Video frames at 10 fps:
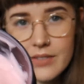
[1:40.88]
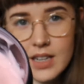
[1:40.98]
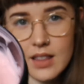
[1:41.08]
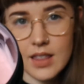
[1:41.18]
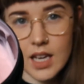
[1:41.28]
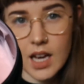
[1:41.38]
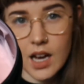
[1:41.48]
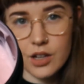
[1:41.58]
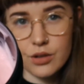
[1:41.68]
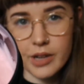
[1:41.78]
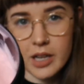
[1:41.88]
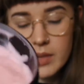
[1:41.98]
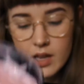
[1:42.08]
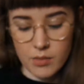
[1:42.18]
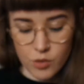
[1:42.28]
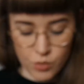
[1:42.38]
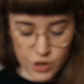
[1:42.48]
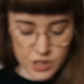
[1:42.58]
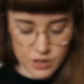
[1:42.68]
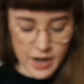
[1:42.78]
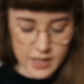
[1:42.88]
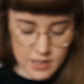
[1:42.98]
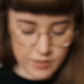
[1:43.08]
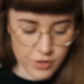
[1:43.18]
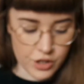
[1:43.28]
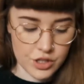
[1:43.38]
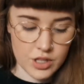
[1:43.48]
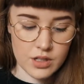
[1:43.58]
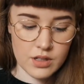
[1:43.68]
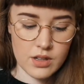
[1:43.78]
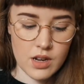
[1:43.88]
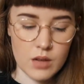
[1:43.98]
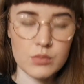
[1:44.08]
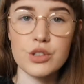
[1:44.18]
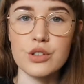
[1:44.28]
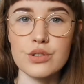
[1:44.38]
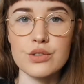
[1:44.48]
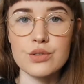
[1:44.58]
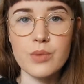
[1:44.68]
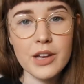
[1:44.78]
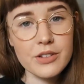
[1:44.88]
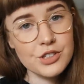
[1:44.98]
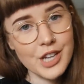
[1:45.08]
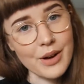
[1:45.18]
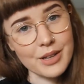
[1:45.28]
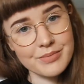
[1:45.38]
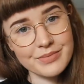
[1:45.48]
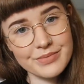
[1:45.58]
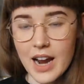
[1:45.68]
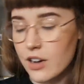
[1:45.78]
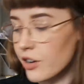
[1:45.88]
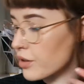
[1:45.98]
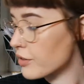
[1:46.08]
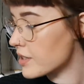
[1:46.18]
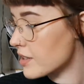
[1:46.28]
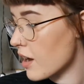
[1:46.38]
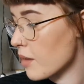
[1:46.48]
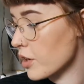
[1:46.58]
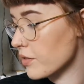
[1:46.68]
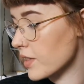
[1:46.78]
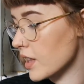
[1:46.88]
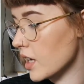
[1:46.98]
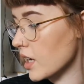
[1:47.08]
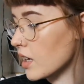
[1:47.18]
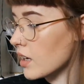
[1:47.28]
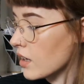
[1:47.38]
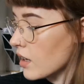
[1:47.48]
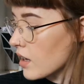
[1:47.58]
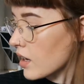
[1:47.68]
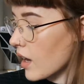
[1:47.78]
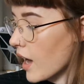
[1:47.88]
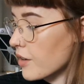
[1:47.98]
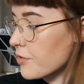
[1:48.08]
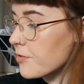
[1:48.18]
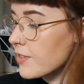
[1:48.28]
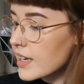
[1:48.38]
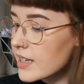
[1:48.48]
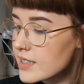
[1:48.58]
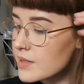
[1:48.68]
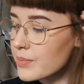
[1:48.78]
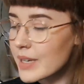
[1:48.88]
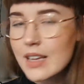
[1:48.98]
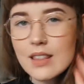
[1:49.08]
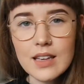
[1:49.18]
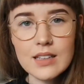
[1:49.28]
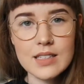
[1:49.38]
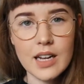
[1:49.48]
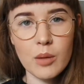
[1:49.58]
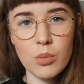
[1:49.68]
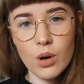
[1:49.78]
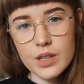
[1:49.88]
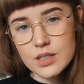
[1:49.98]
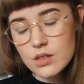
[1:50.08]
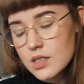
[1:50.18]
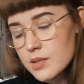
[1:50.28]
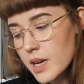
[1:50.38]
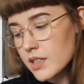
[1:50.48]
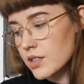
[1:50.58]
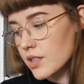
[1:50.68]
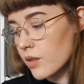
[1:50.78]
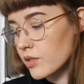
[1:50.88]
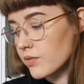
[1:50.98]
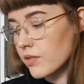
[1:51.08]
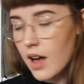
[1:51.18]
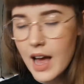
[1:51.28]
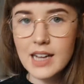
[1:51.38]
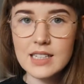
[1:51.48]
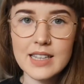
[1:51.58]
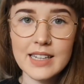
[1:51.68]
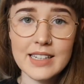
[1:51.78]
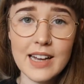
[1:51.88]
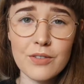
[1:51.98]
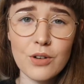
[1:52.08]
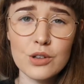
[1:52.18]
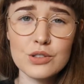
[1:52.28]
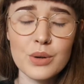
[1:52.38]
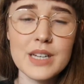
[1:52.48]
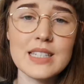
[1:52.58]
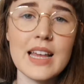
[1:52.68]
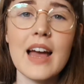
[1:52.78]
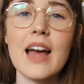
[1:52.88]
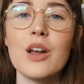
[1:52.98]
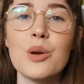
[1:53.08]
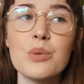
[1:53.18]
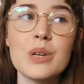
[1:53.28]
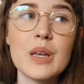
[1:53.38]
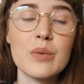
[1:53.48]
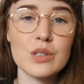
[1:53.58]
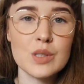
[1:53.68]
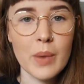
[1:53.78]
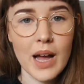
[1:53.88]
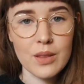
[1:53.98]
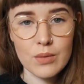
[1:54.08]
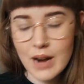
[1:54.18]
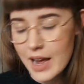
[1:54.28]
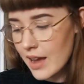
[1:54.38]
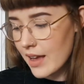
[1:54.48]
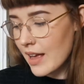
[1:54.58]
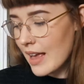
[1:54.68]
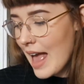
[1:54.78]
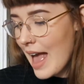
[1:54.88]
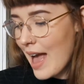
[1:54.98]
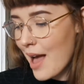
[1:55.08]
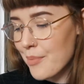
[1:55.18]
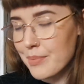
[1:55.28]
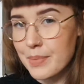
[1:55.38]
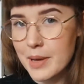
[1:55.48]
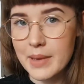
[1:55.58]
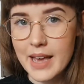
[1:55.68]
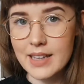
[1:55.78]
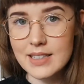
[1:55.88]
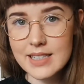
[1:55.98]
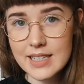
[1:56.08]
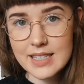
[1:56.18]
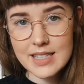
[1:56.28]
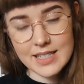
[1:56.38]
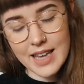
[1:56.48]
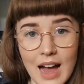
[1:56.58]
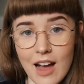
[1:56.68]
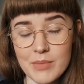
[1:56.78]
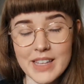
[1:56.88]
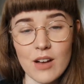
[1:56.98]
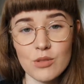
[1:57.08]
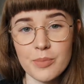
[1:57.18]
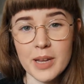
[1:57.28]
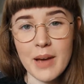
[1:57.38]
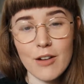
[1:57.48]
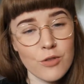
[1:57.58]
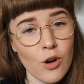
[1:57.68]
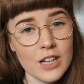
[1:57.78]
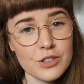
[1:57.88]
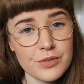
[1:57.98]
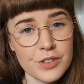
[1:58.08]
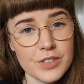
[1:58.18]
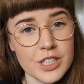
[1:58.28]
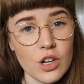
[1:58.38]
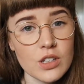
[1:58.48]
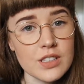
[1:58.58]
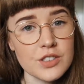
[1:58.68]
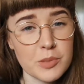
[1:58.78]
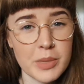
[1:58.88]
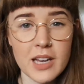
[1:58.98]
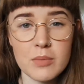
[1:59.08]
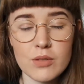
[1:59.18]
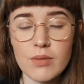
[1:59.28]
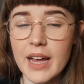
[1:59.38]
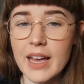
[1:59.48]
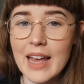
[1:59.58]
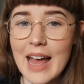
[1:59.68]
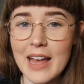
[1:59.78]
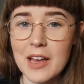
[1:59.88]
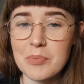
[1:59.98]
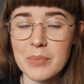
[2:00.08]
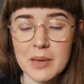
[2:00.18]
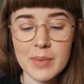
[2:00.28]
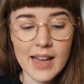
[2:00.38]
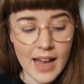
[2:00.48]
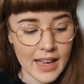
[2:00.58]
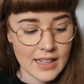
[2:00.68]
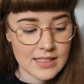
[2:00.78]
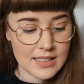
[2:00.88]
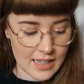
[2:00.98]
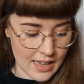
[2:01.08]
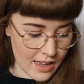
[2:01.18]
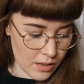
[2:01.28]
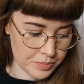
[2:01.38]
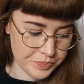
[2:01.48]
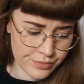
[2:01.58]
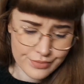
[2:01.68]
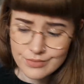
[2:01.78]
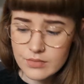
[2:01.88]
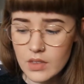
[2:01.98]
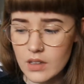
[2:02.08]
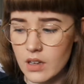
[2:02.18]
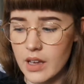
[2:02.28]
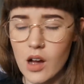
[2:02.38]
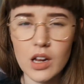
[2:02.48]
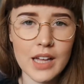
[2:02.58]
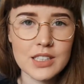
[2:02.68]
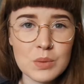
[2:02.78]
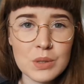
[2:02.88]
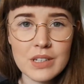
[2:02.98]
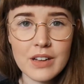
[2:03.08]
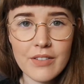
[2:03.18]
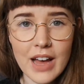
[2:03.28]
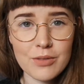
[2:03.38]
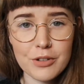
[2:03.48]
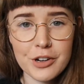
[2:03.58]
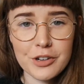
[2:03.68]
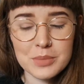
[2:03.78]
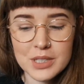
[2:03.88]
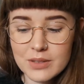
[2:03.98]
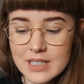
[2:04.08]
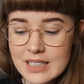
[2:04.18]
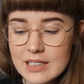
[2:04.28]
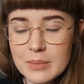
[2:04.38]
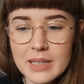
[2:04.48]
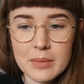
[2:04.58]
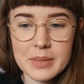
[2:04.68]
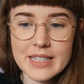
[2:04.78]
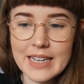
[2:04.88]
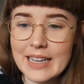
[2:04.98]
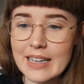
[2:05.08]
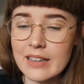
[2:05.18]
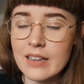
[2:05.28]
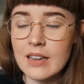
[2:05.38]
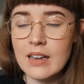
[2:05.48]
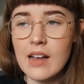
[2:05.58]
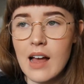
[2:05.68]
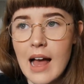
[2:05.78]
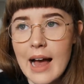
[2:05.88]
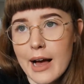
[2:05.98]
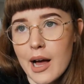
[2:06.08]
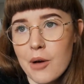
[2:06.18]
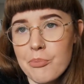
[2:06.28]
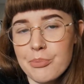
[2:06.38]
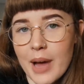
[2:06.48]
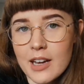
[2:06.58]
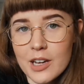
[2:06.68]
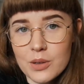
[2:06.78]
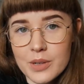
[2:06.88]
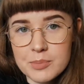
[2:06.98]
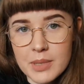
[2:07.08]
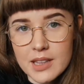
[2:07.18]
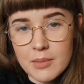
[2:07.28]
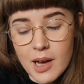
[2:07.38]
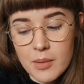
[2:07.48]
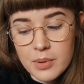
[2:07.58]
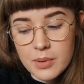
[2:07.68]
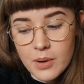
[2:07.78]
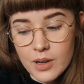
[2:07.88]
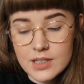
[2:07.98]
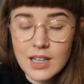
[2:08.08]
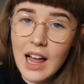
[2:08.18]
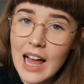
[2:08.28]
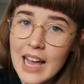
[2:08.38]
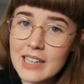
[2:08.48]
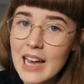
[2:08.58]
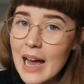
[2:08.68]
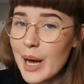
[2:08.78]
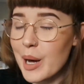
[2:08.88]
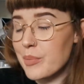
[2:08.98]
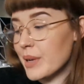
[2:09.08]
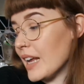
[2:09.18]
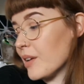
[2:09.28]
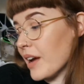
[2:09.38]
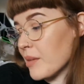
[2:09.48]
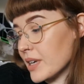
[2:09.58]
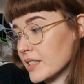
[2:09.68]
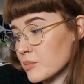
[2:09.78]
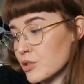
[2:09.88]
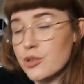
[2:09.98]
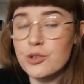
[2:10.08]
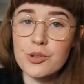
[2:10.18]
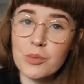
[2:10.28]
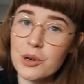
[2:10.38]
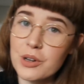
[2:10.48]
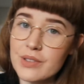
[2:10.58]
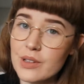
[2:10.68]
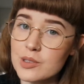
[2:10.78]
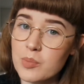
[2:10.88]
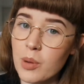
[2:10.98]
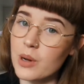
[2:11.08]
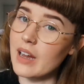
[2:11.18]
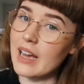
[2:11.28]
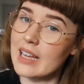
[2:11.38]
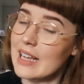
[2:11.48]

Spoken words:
of in a thicker, creamier, more moisturizing version to use while you're in the shower. Right, I'll go through some of the kind of figures and bigger things that I bought. There's not as much as I would have liked. They did have Hot Toys there, and I really wanted to buy the Ray and BB-8 6th. Yeah, it would have been about $450 to pick up the Ray and BB-8. Yeah, and I wouldn't have had room, so it was a little bit upsetting. But I can always pick them up online. But anyway, I picked up two more of those Bondi